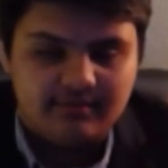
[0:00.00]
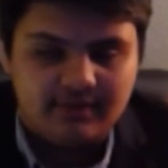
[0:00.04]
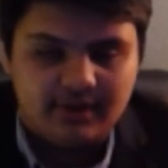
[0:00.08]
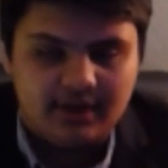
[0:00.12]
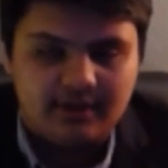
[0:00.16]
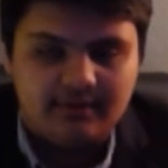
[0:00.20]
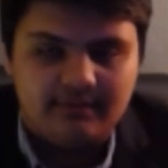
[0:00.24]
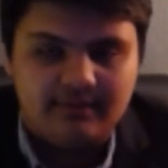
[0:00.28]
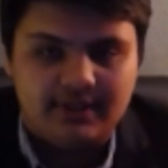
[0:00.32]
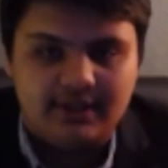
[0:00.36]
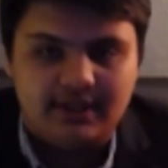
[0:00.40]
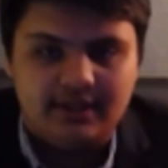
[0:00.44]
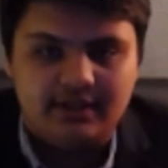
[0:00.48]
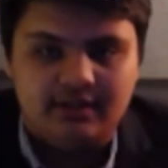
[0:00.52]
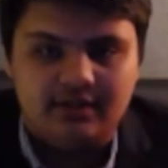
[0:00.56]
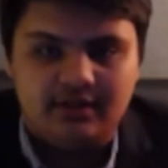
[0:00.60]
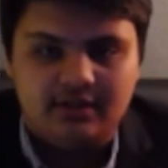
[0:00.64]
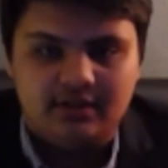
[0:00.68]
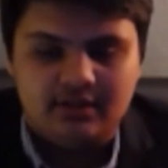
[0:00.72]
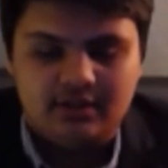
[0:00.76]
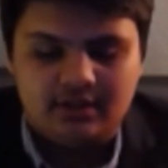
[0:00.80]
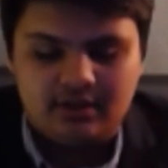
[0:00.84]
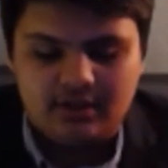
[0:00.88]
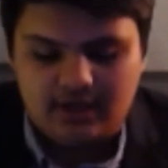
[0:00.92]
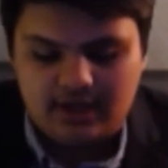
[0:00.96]
I mean,
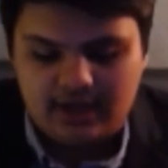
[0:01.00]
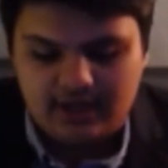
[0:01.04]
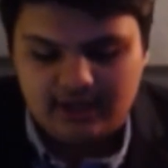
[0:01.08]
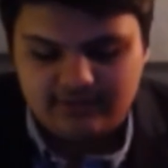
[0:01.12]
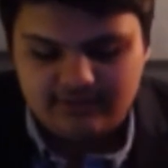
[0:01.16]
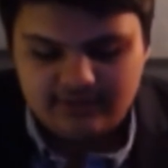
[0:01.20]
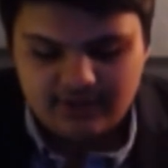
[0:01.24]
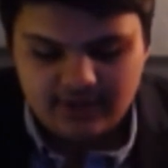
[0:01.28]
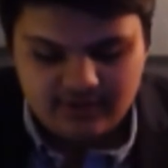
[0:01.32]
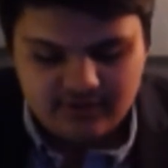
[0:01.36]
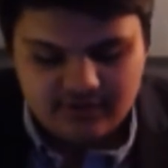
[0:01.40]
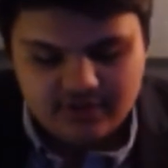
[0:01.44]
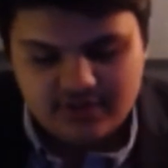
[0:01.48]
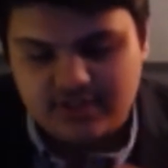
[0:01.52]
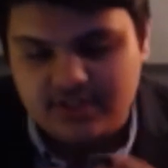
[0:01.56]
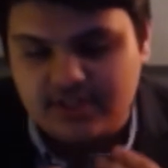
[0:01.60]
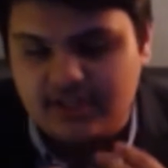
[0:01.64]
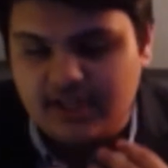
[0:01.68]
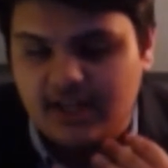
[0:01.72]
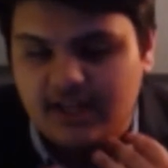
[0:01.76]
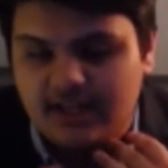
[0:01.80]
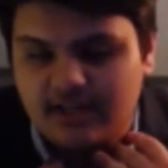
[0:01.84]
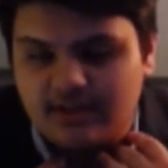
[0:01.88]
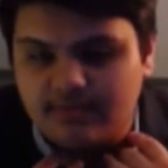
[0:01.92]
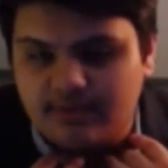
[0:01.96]
I've never seen
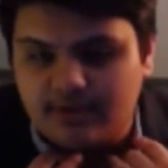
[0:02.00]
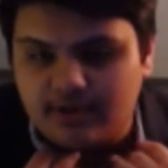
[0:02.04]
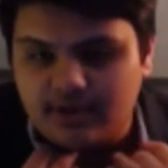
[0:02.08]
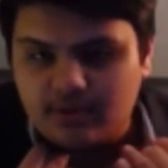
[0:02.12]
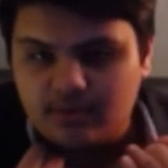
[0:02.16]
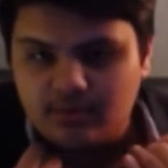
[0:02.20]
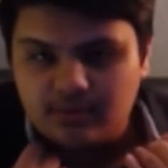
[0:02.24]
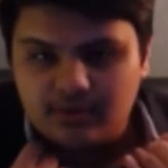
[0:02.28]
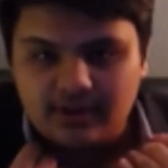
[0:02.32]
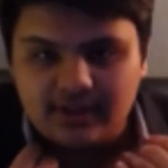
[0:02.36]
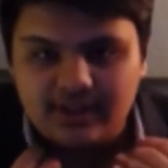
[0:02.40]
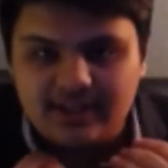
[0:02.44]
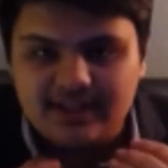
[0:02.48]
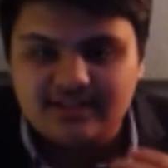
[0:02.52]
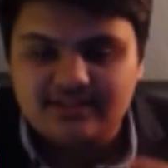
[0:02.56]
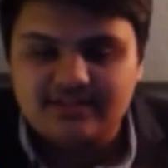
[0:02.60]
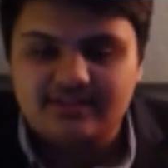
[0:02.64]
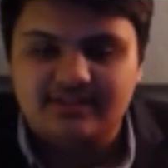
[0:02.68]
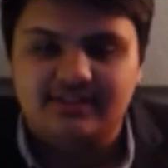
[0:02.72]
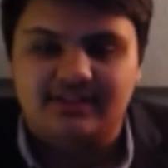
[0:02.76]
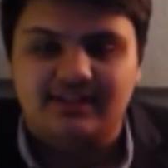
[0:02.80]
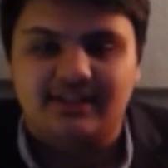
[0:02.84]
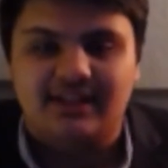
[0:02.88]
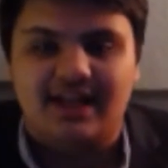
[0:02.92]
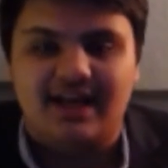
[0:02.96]
anybody with less
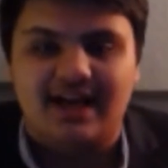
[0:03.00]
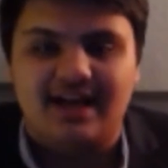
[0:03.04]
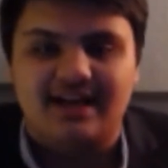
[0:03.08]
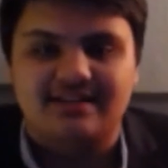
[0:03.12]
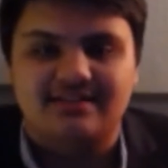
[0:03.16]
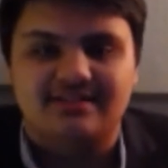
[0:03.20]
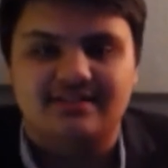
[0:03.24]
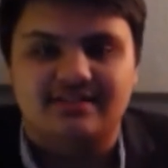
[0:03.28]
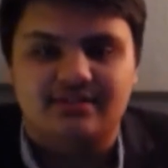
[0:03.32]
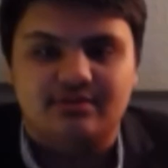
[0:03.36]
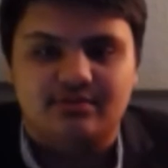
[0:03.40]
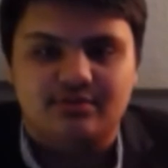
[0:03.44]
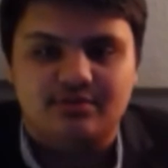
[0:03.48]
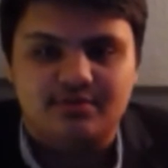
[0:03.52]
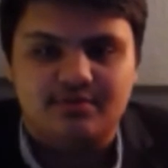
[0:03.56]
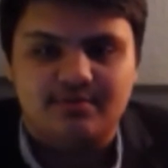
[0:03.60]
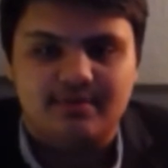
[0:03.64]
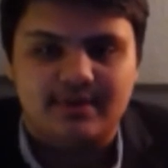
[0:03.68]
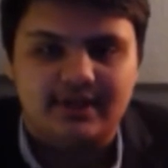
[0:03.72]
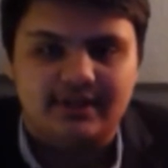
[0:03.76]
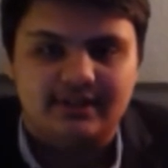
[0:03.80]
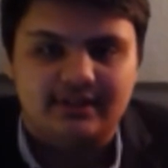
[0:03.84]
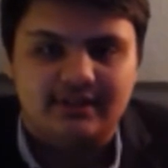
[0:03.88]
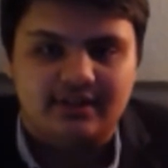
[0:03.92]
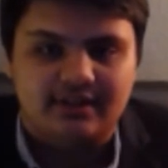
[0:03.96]
class and
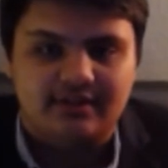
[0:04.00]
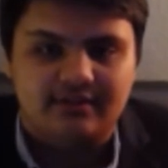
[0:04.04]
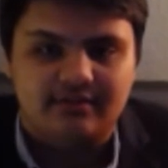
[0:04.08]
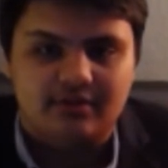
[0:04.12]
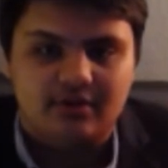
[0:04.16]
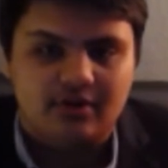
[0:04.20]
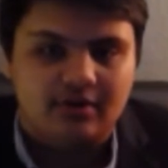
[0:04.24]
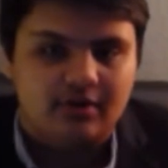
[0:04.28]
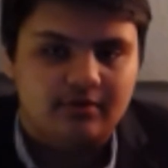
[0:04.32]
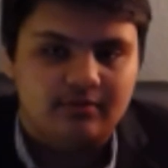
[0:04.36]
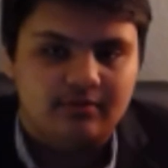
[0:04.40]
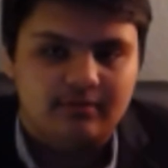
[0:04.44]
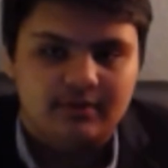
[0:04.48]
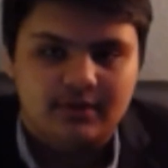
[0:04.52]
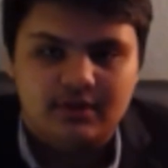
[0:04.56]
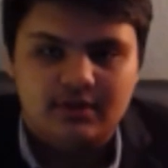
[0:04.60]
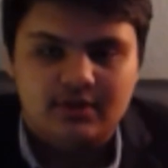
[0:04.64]
respect than her.